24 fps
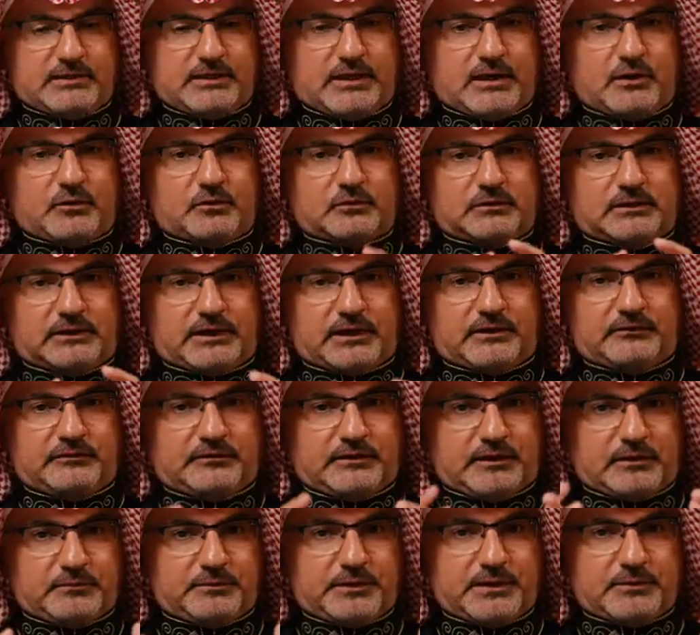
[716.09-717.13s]
Now, let
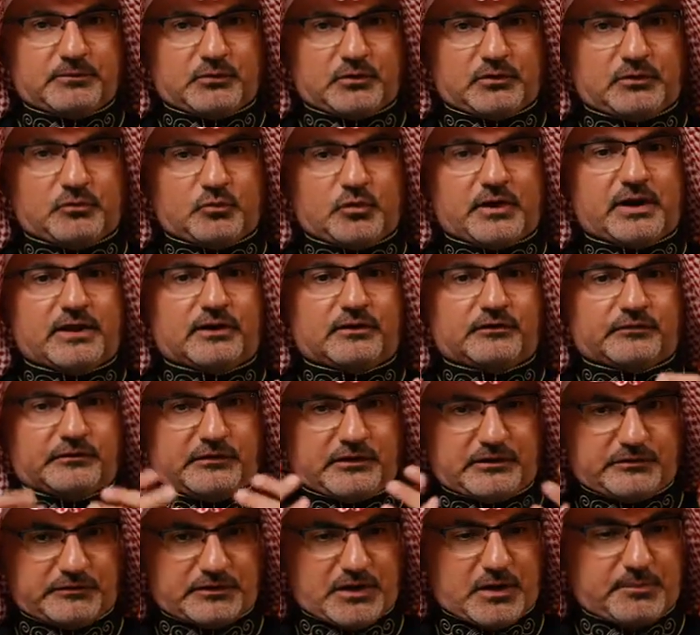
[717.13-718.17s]
us tell people what
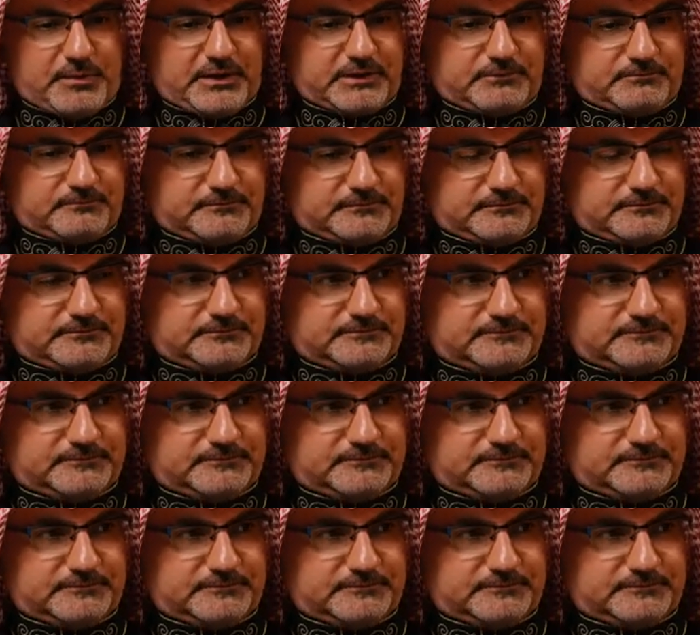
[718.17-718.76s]
else is coming.